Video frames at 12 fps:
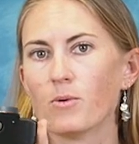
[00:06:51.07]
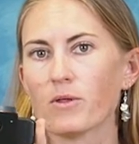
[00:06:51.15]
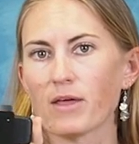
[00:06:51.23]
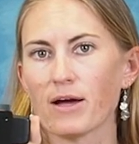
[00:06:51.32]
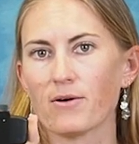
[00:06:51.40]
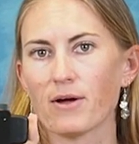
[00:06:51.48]

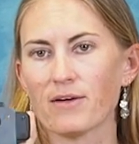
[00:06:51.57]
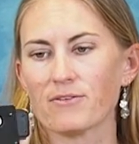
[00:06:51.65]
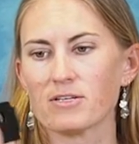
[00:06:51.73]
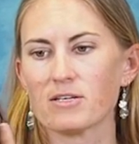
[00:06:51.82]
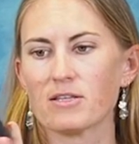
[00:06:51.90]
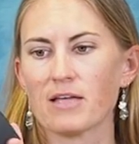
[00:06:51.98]
without
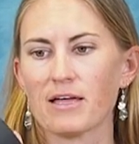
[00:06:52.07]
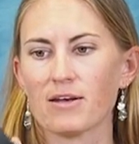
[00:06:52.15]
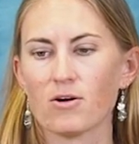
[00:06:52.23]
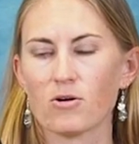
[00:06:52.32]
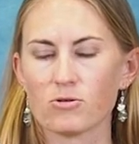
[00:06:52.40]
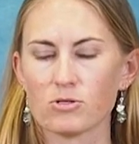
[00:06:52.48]
having to
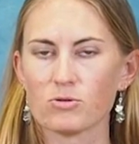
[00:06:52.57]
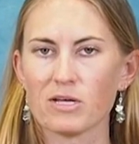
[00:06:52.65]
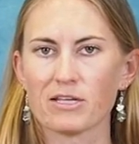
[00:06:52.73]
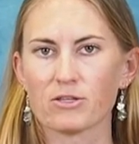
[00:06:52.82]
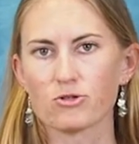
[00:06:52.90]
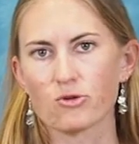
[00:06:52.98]
then also
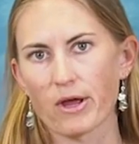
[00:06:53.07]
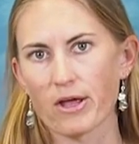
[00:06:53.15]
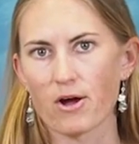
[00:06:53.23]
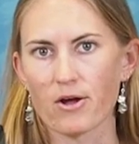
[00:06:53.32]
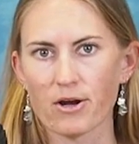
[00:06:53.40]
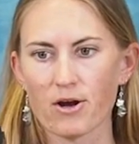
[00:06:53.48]
take the
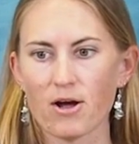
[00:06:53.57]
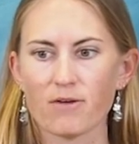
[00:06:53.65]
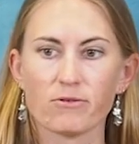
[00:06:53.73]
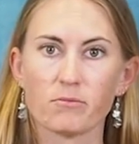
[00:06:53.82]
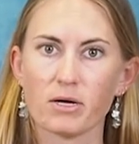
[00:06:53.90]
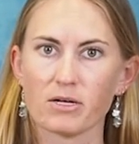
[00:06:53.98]
tray on and
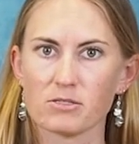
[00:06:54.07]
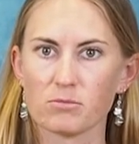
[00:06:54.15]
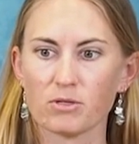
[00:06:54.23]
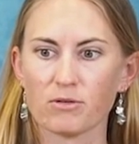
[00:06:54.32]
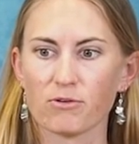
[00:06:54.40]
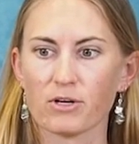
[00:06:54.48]
off and
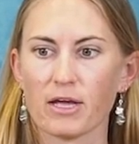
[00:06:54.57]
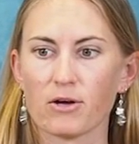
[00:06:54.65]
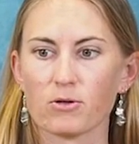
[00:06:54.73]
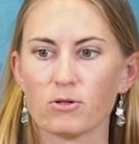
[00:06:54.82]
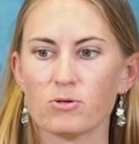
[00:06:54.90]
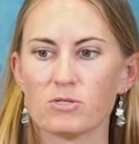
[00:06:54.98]
possibly forget
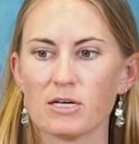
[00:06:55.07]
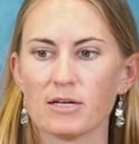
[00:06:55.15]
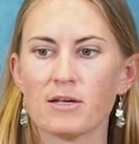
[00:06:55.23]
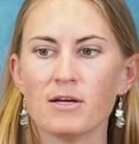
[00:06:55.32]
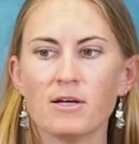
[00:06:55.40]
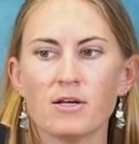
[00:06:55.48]
or lose
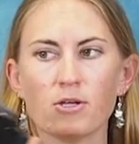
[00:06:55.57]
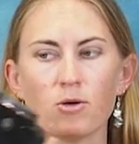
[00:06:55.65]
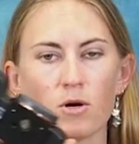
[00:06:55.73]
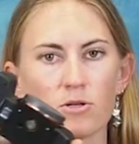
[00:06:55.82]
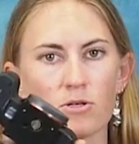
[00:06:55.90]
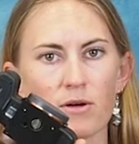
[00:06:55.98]
it.
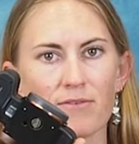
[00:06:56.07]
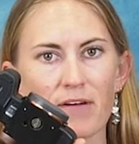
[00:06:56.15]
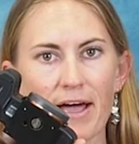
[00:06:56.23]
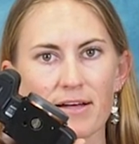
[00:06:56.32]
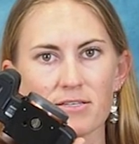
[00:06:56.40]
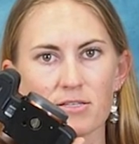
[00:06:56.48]
You also have
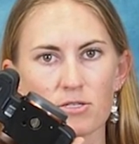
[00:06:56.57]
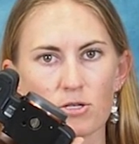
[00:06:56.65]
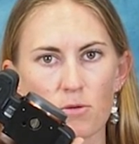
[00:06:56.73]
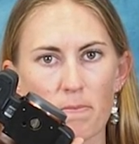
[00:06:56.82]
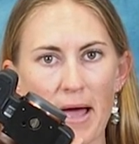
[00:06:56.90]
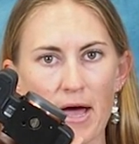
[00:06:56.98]
access
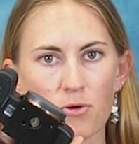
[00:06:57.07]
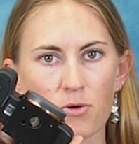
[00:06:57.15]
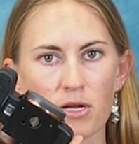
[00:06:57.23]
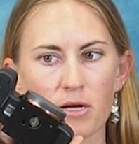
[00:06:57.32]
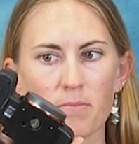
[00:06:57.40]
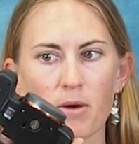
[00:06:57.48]
to your
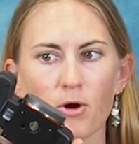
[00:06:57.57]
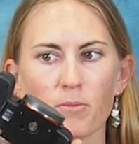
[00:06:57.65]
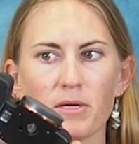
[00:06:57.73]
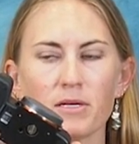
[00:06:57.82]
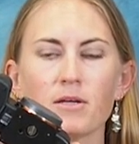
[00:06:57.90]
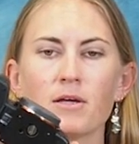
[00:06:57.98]
battery
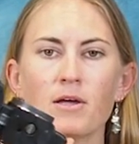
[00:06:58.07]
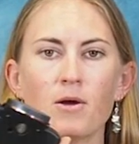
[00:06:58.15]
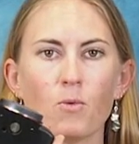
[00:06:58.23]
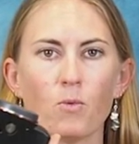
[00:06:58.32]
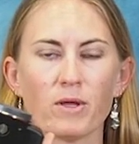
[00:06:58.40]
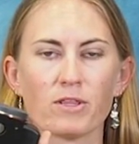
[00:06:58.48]
compartment
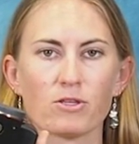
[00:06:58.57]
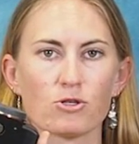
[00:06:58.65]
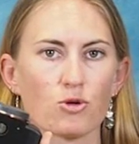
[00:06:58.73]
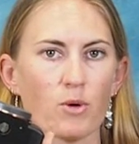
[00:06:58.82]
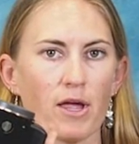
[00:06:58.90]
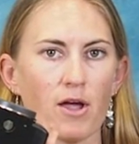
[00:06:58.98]
with the
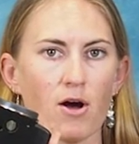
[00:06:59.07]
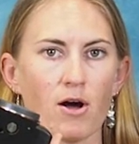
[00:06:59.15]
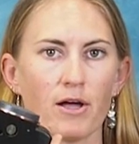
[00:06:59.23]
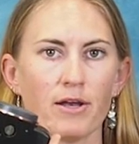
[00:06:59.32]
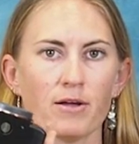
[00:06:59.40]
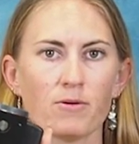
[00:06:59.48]
tray
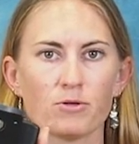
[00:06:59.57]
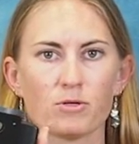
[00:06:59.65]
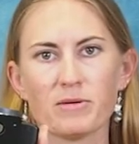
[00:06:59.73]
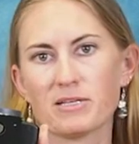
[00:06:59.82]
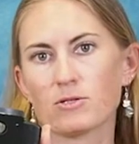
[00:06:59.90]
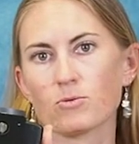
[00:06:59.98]
on,
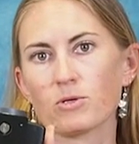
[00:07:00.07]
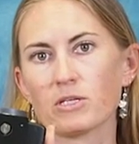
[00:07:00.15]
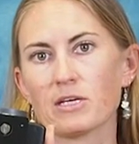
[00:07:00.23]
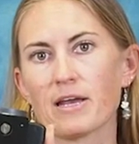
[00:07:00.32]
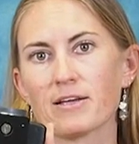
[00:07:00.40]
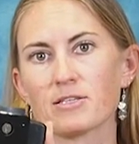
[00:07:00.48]
which makes it
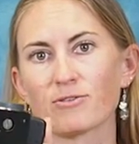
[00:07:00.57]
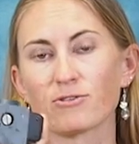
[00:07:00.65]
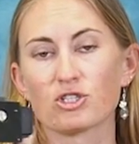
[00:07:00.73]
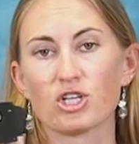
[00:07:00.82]
really nice for